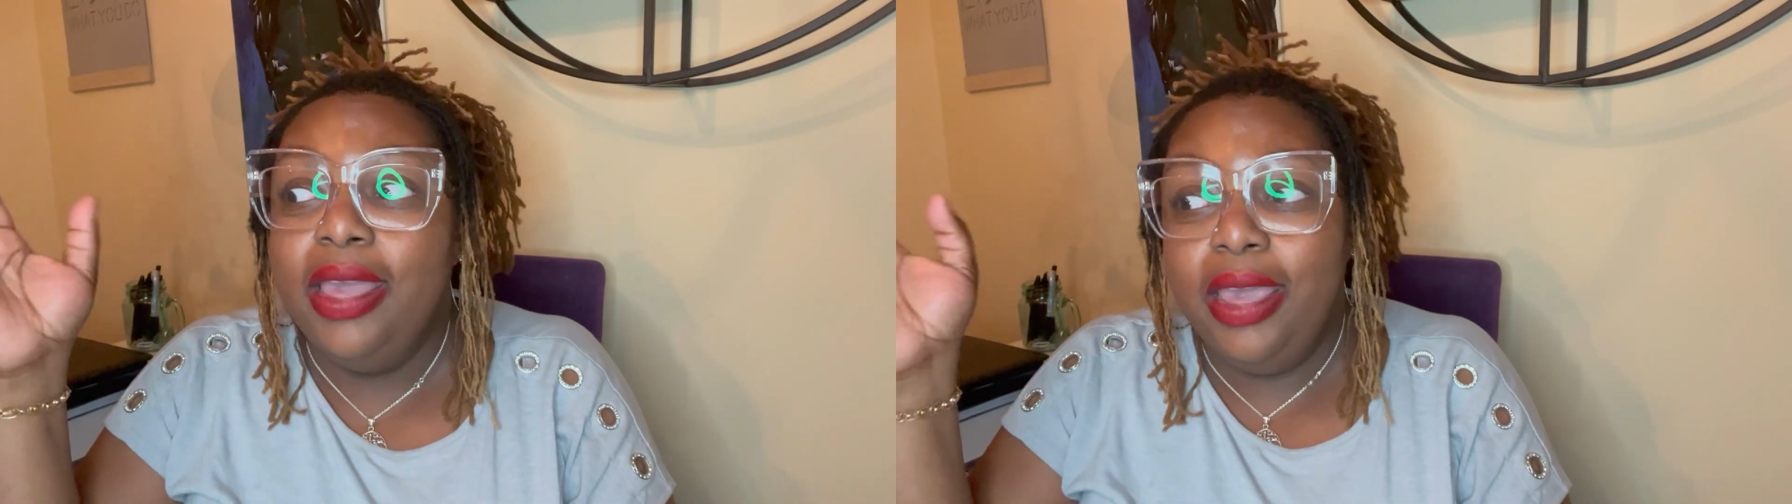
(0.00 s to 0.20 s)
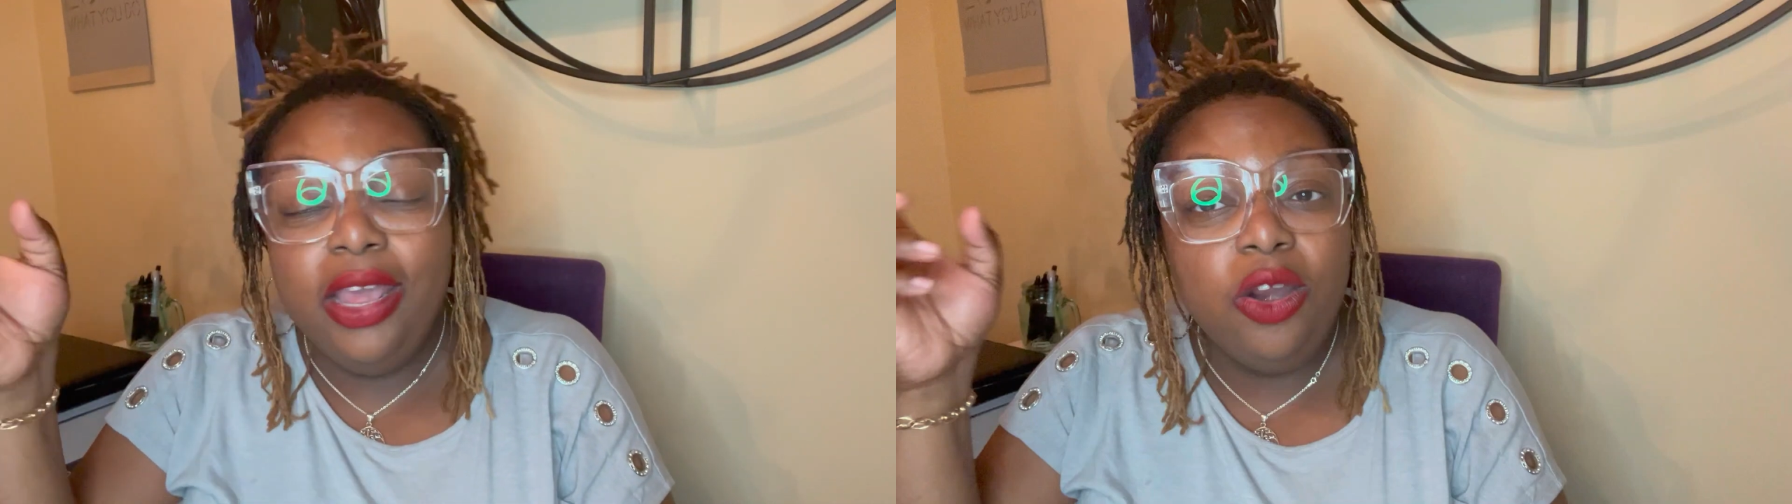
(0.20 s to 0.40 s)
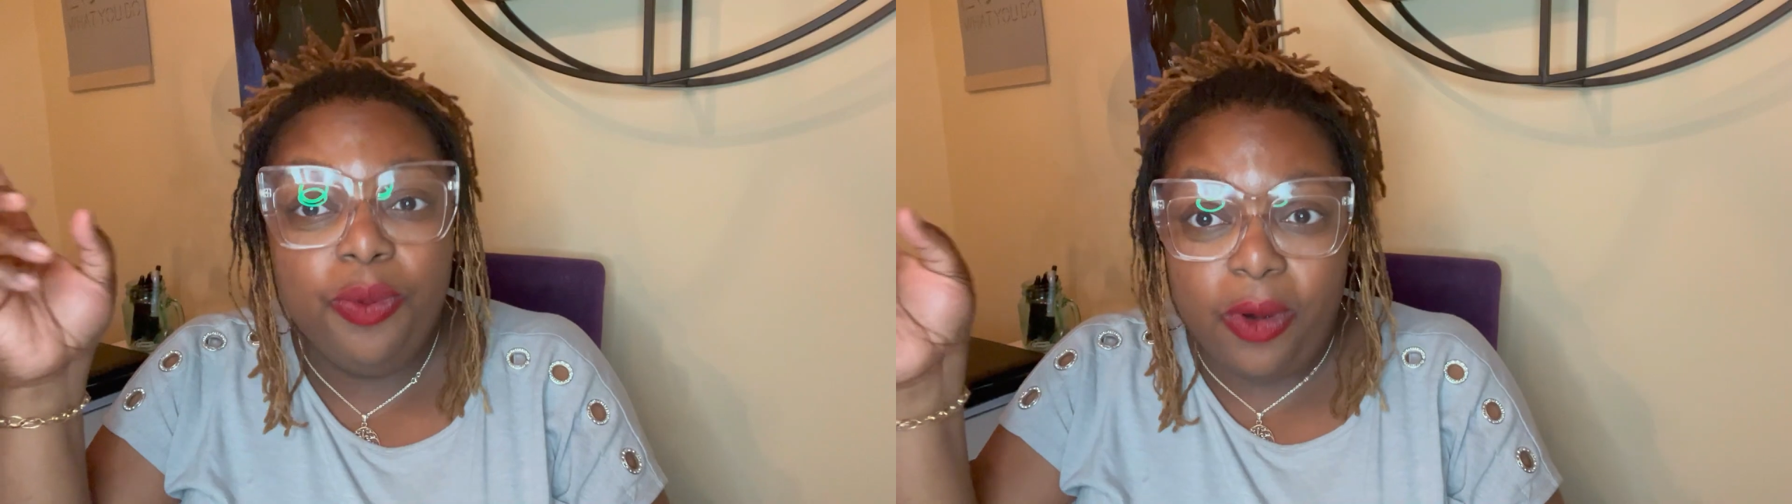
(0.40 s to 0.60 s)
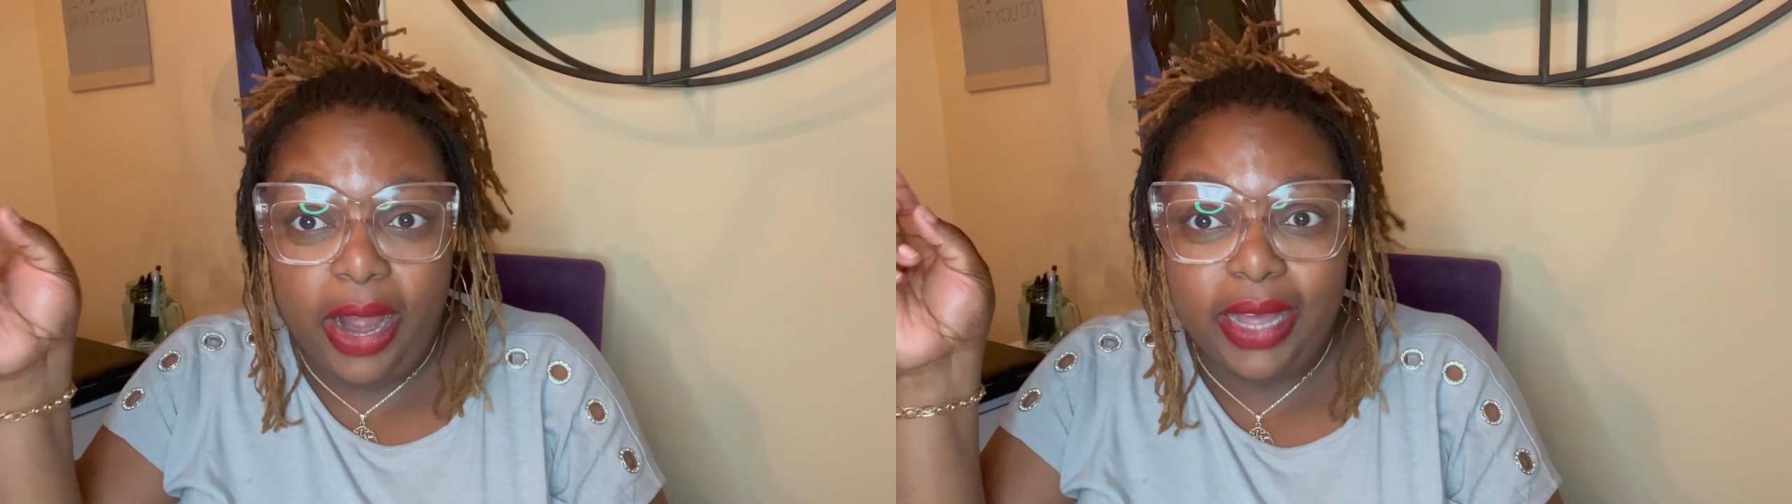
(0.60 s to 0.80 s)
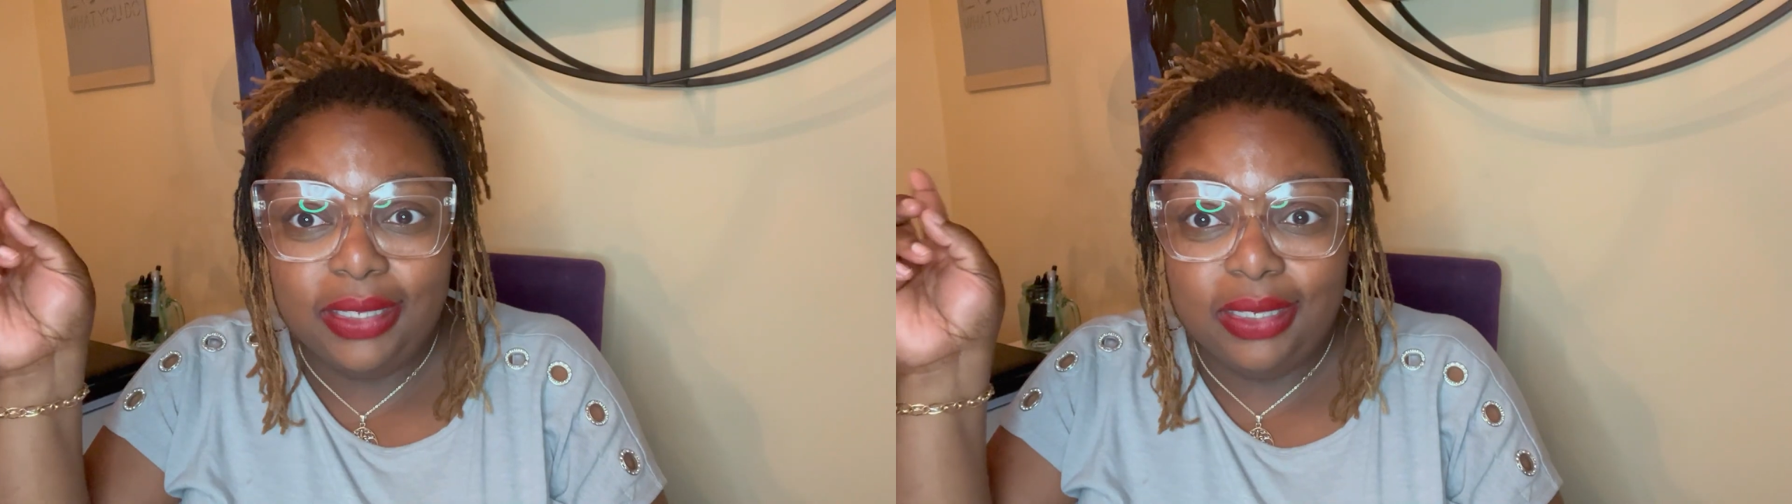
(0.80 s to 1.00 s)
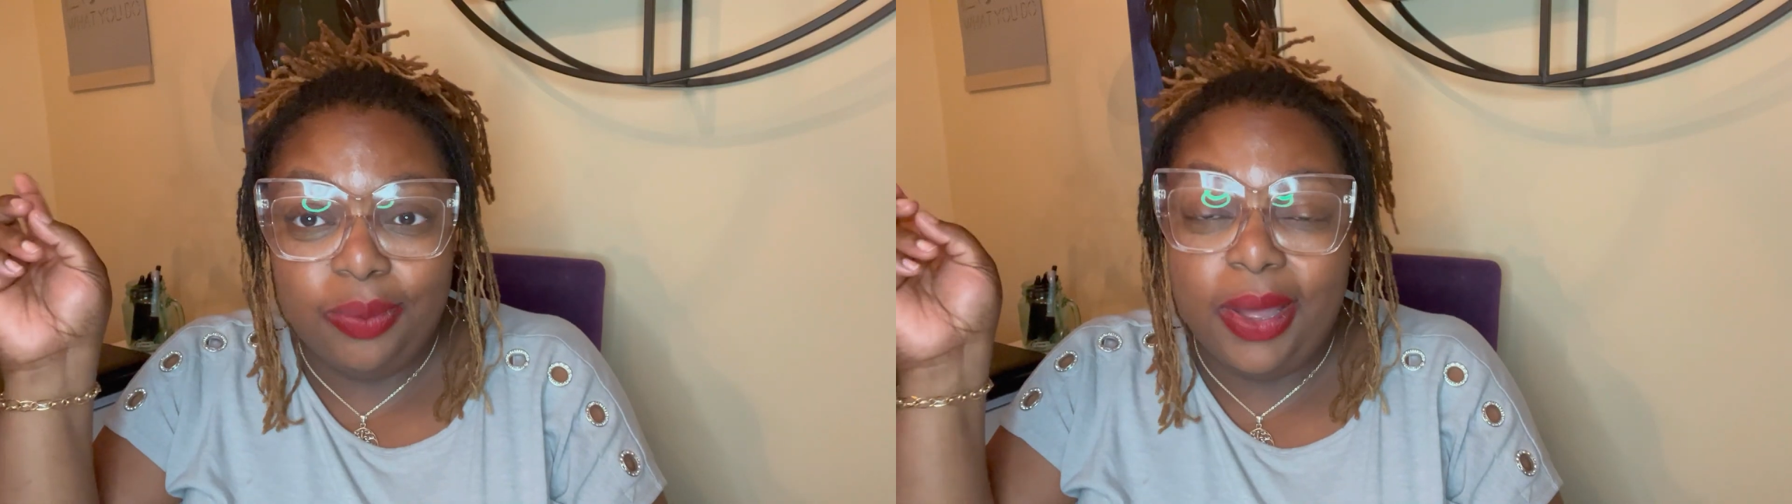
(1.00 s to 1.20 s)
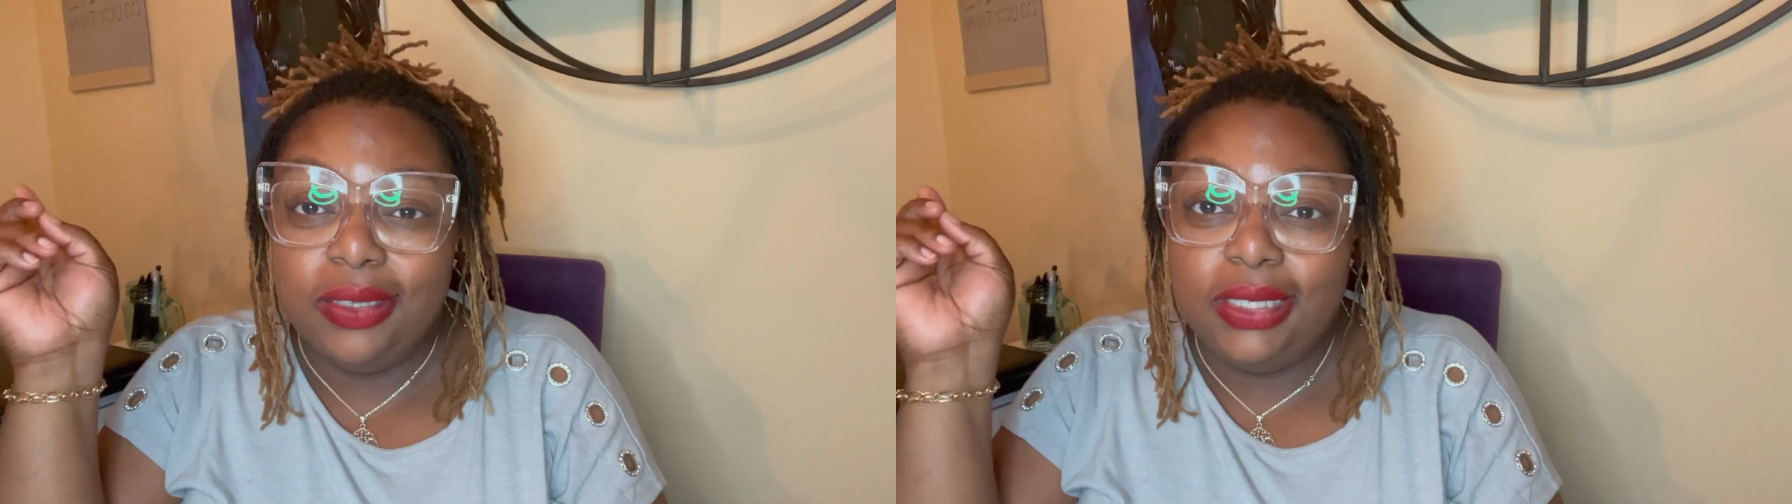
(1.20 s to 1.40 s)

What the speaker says: Enterprise is about